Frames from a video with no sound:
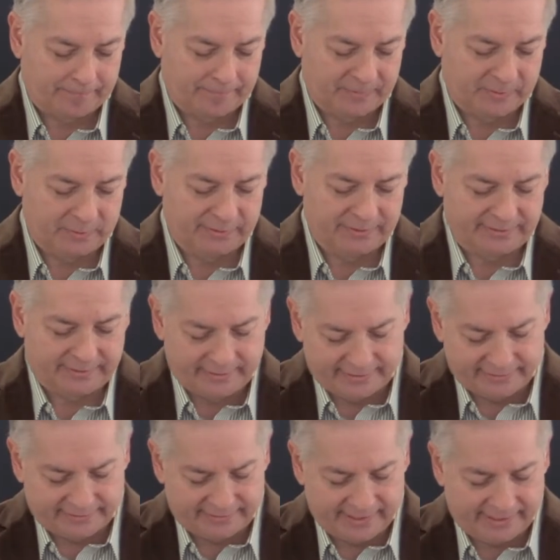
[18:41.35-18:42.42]
So his,
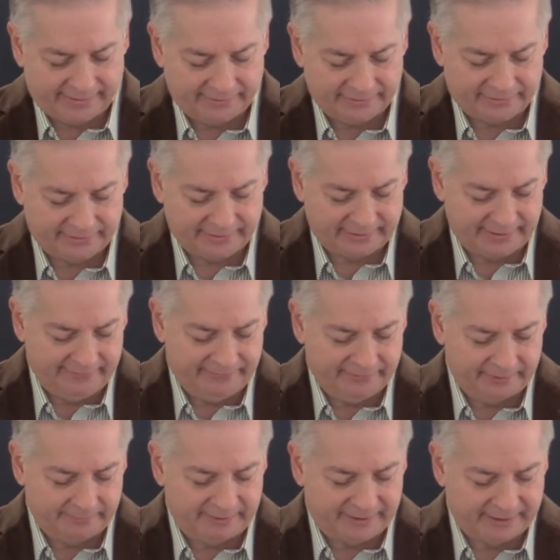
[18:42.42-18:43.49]
his, death is
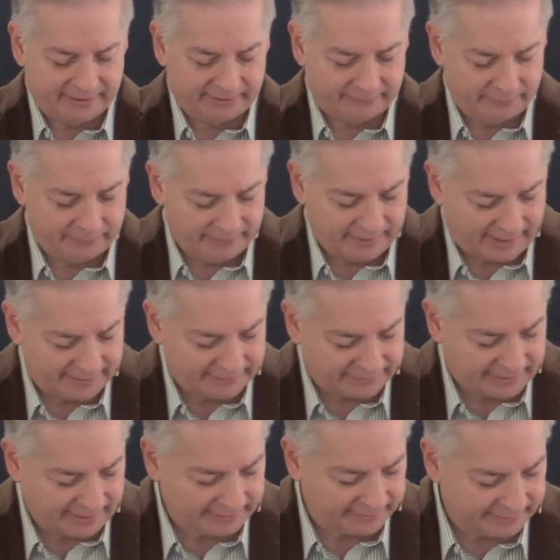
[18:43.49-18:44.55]
significant because of who died.
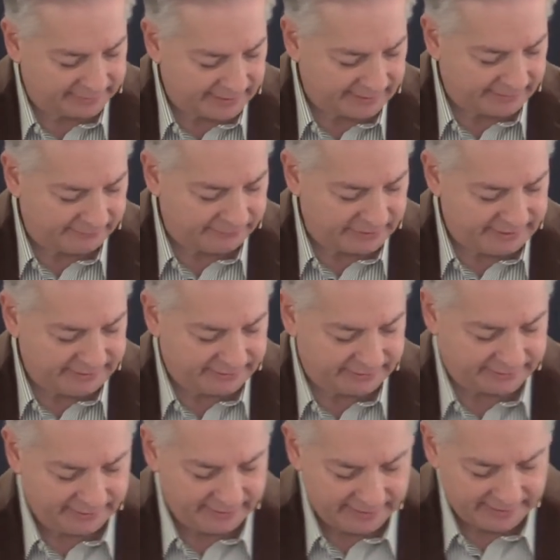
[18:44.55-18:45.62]
Second, the death of
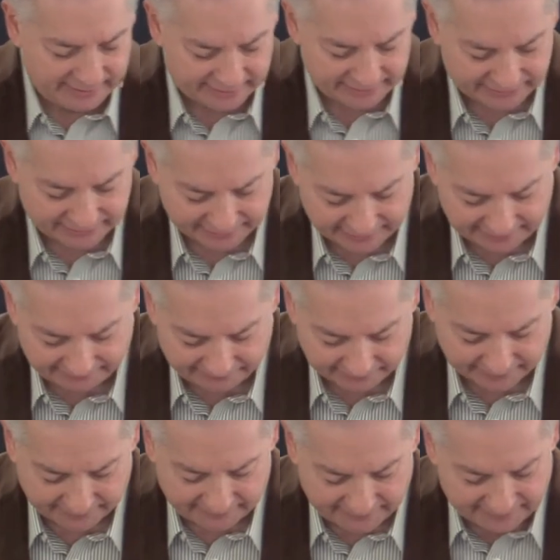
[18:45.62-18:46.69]
Jesus is
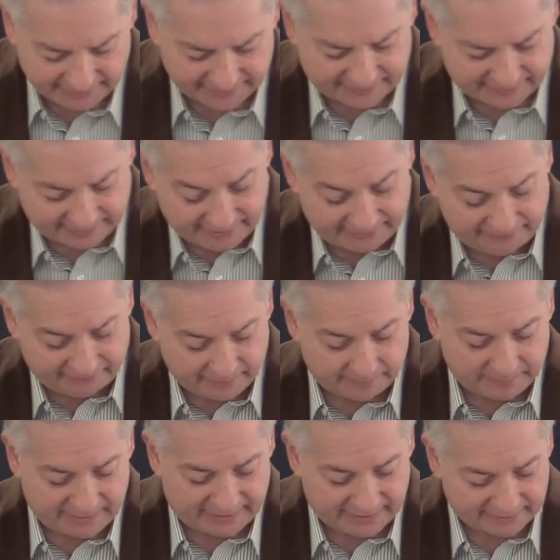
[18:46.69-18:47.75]
significant, is significant
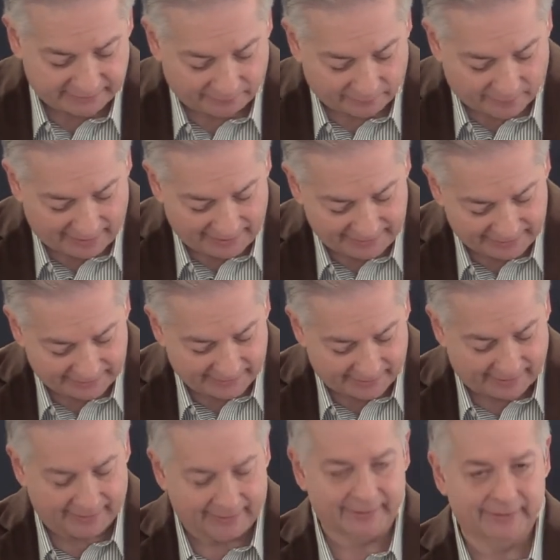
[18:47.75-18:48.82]
because of why he
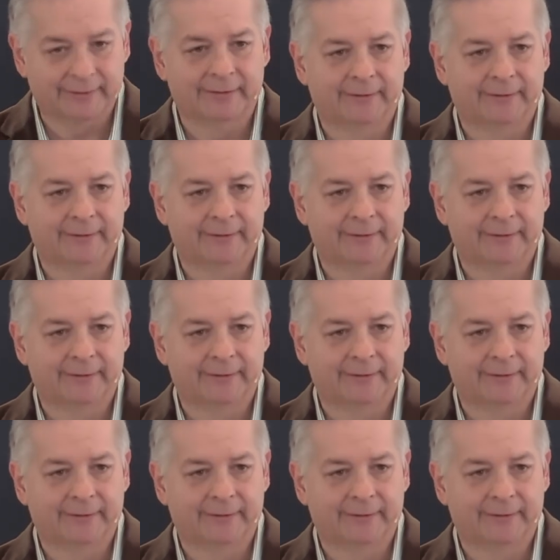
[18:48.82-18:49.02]
died.